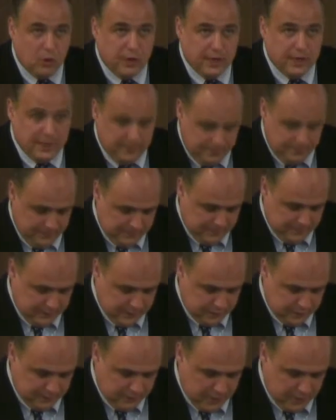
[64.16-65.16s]
morning,
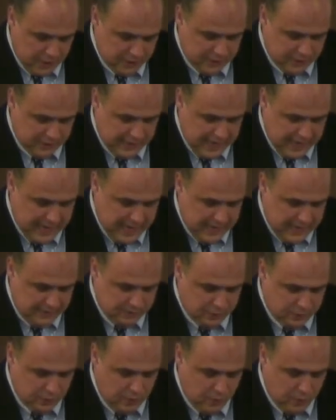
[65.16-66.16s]
this project
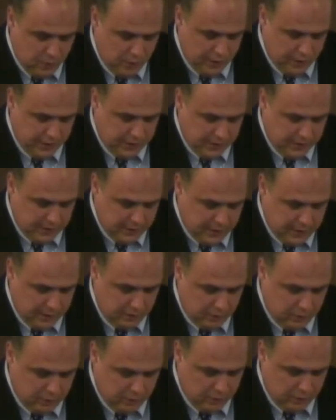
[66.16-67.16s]
aims to, aware,
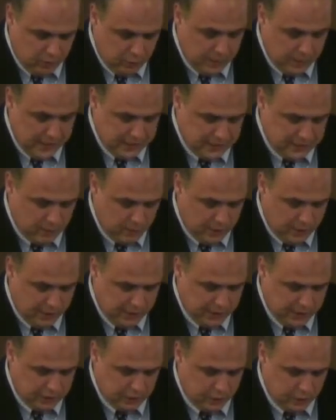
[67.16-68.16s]
uh, to raise
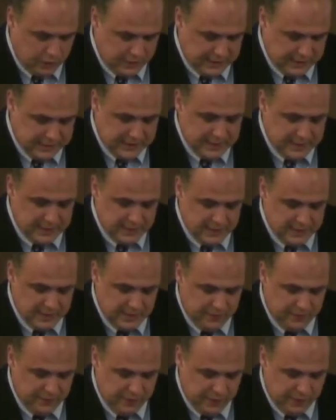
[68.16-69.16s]
awareness to the
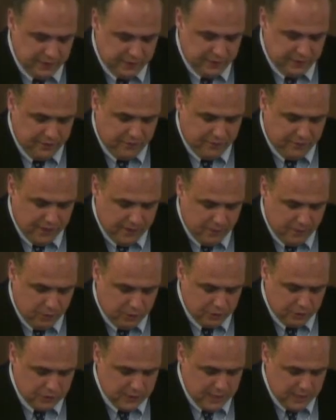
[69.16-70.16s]
existence of narrative
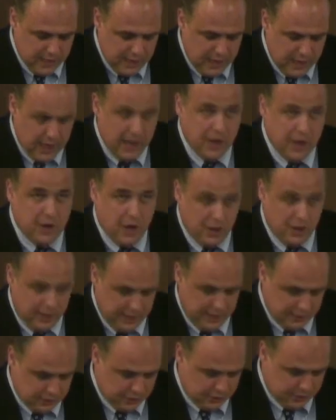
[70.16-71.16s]
frameworks in art
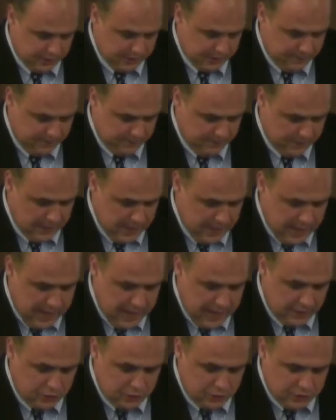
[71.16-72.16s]
history
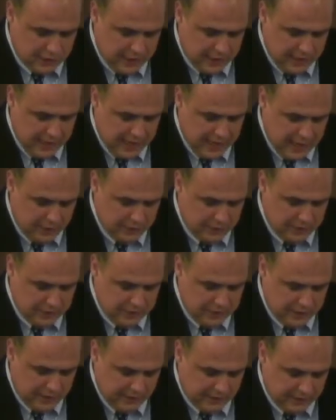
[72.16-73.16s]
and to study how
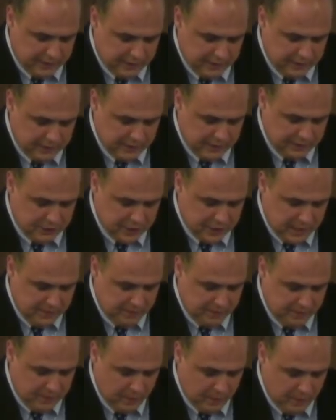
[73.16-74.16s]
these narratives have
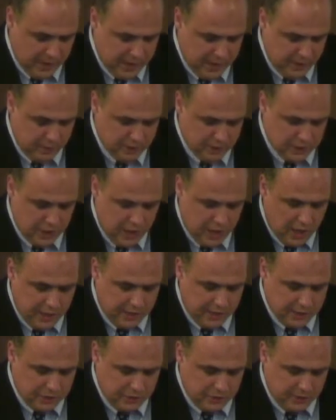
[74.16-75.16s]
shaped the way in which
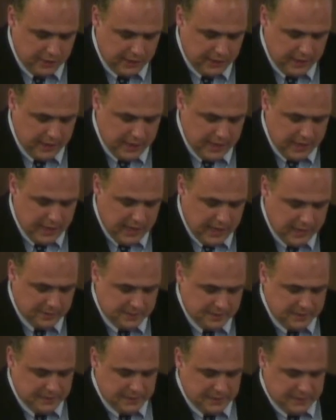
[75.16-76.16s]
art history
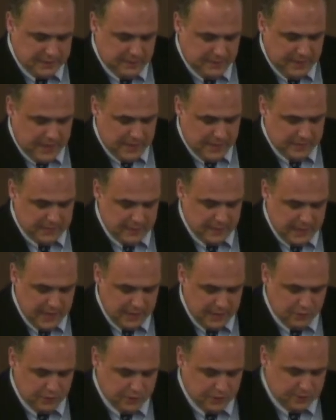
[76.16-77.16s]
has been systemized
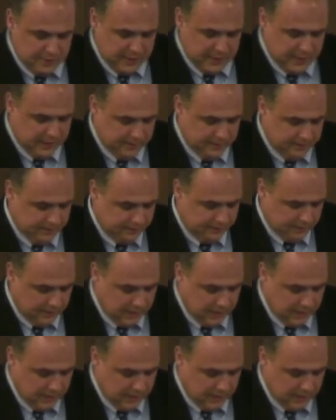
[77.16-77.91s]
and transmitted.